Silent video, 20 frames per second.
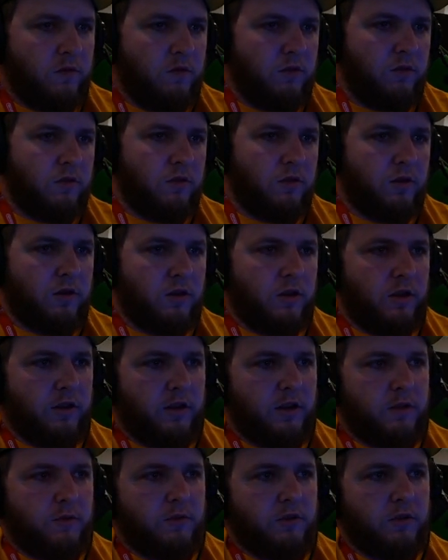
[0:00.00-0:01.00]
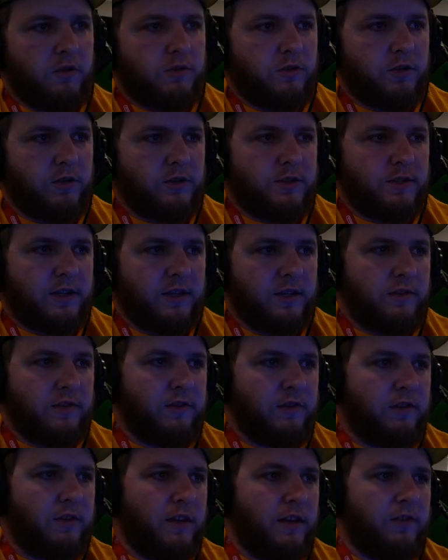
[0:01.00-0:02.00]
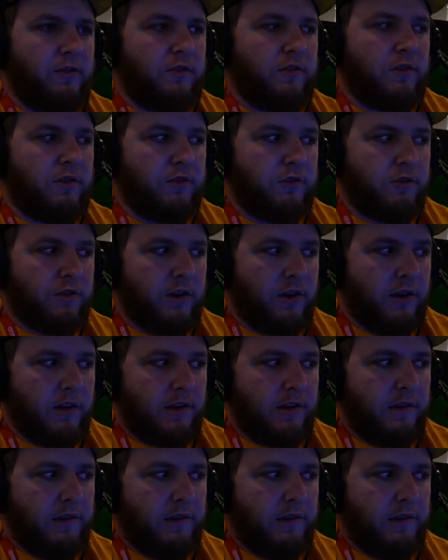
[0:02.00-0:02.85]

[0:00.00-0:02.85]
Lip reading: Alright, now we're on to our second to last stunt track.